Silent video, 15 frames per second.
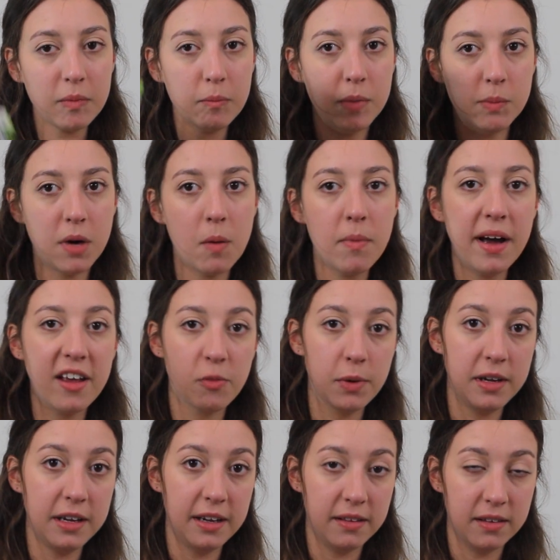My mom has
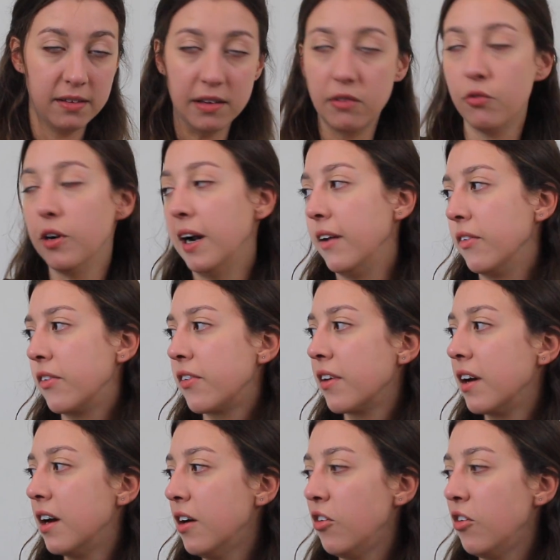been eating this in France,